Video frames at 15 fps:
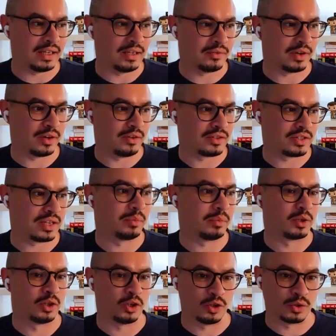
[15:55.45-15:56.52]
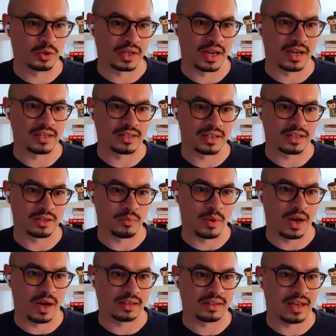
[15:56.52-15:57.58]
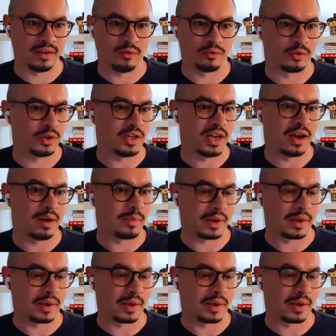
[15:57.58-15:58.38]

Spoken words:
even simpler use cases, but they free up.